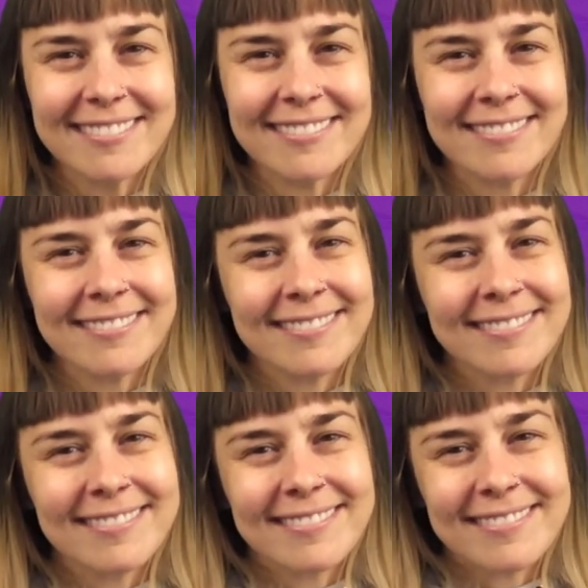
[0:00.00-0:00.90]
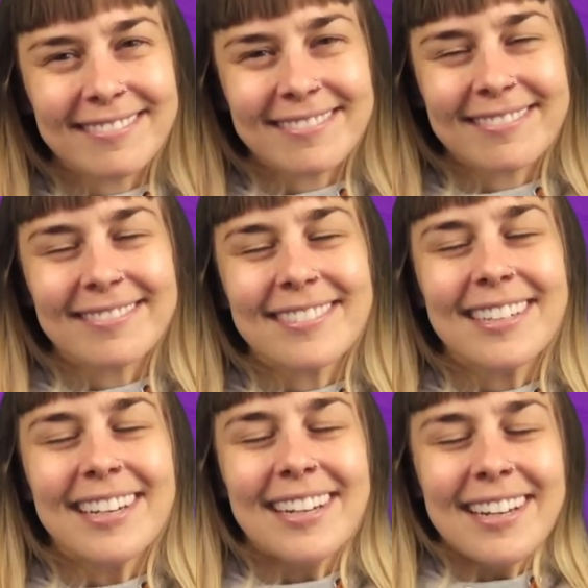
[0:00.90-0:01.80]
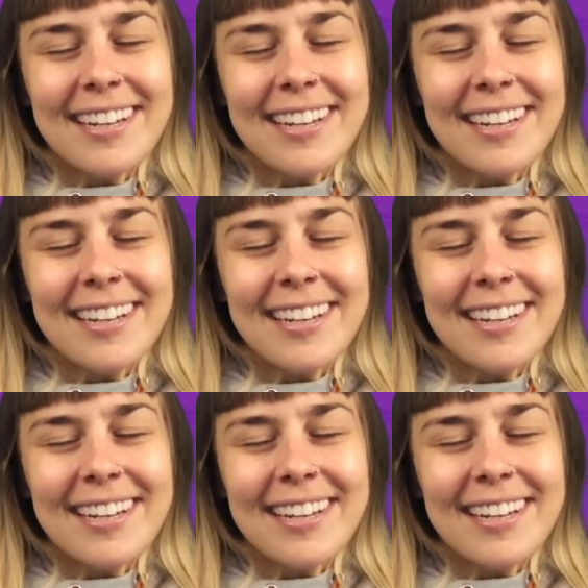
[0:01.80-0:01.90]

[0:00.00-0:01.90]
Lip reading: (silence)